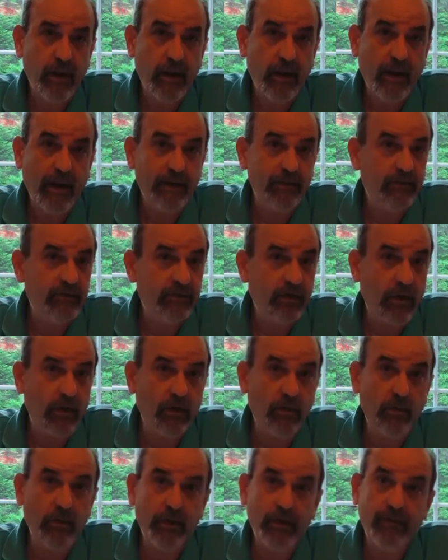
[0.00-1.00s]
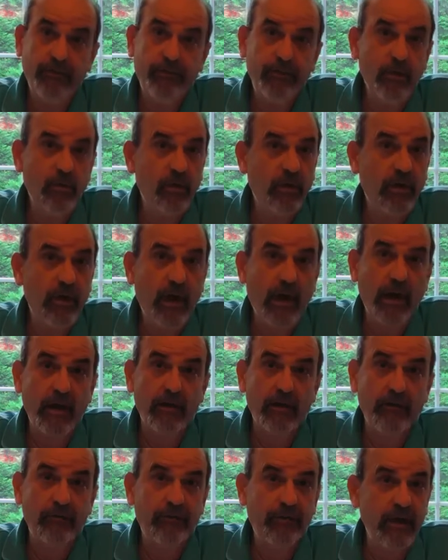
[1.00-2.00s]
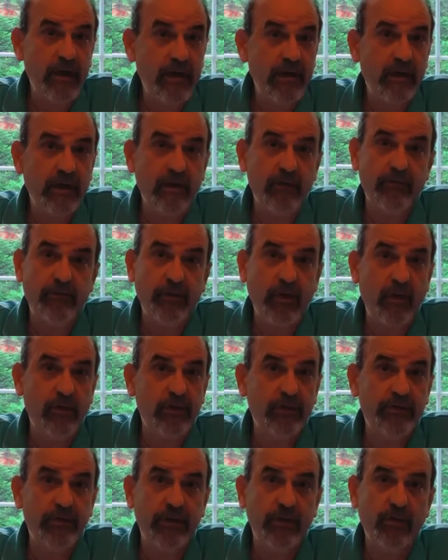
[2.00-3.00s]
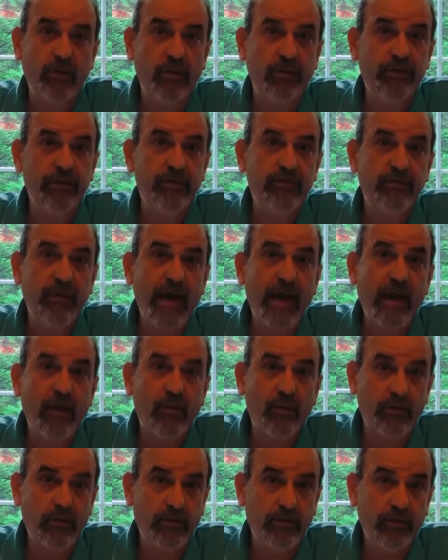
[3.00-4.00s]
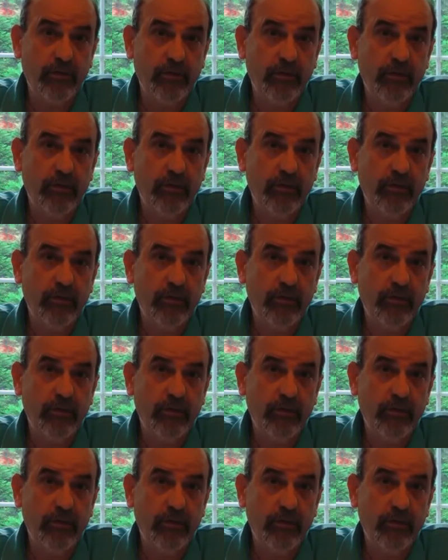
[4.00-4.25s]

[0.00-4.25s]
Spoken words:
And so if you were not feeding and flourishing all these flowers,